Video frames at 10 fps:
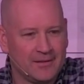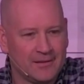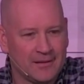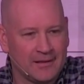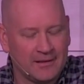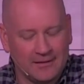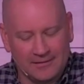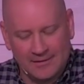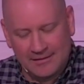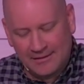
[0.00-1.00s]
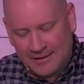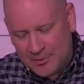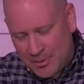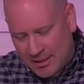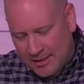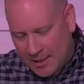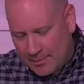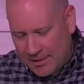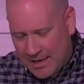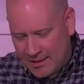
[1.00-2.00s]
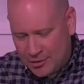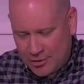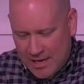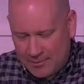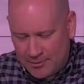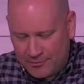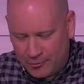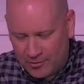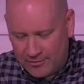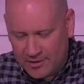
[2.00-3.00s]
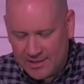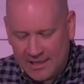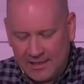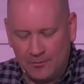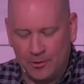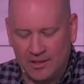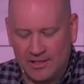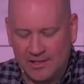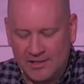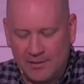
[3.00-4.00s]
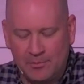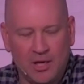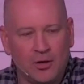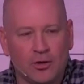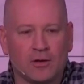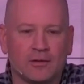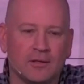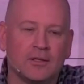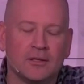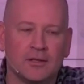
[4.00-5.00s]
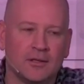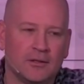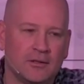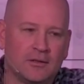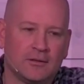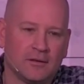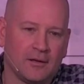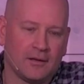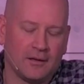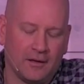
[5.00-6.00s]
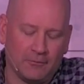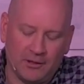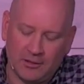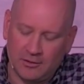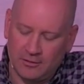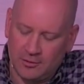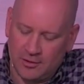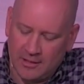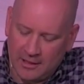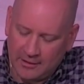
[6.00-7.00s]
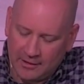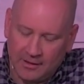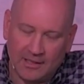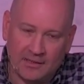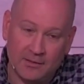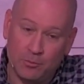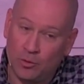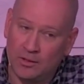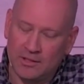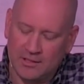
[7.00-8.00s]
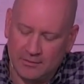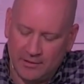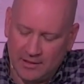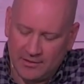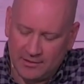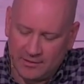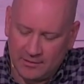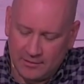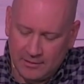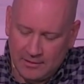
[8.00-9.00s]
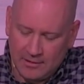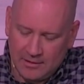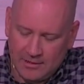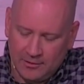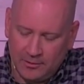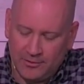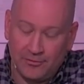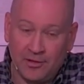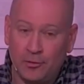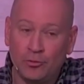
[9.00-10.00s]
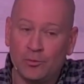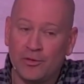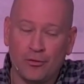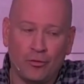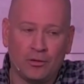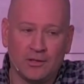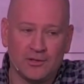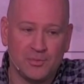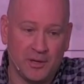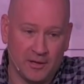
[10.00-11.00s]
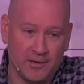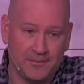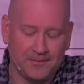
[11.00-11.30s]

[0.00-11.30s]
And let's pick it up in Acts chapter 4, verse 8, where it says that Peter, and, and we should not neglect the importance of this, who is filled with the Holy Spirit,